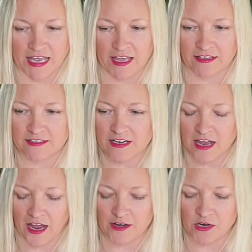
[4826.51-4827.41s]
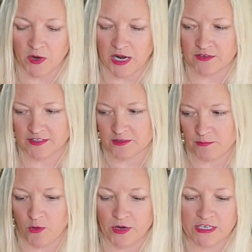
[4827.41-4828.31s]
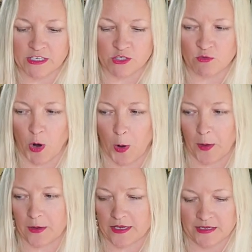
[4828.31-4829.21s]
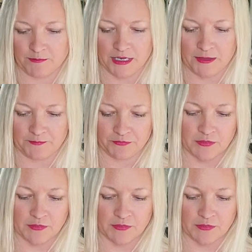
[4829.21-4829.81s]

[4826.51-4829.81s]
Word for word: and I know how disappointed you are in me.